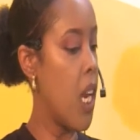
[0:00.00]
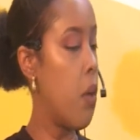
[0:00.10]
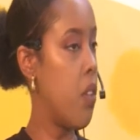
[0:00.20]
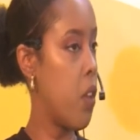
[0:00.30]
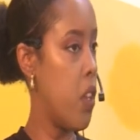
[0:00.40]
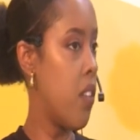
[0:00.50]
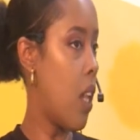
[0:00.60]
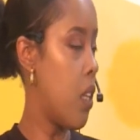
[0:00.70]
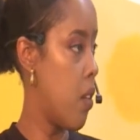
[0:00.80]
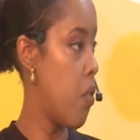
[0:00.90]
I was a
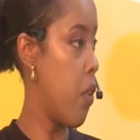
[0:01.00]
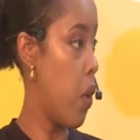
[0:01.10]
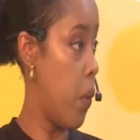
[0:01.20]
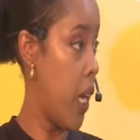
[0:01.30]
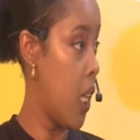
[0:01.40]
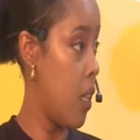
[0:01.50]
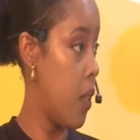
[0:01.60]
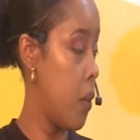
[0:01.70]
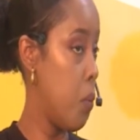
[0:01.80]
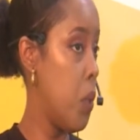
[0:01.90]
consultant for a while,
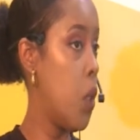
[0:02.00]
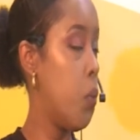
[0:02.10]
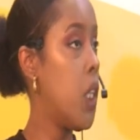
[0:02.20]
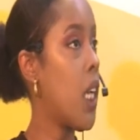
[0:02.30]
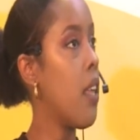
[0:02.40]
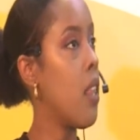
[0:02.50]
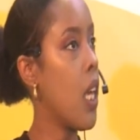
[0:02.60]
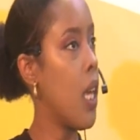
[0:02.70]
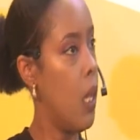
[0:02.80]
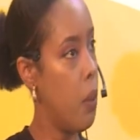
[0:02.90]
which I think
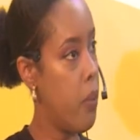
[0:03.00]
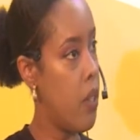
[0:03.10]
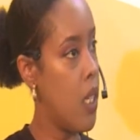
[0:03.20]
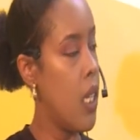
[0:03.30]
helped,